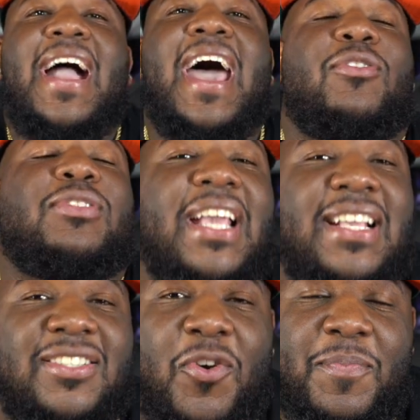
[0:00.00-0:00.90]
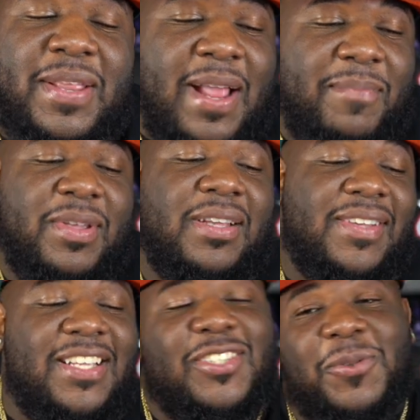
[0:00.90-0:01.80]
I don't think it's going to be that big of an
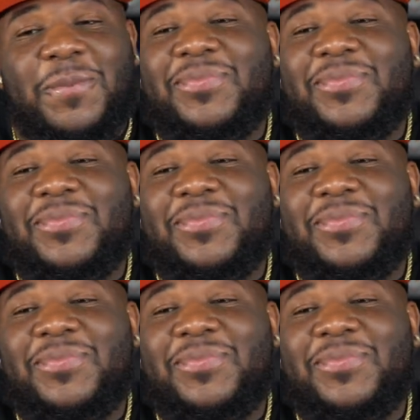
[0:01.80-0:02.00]
issue.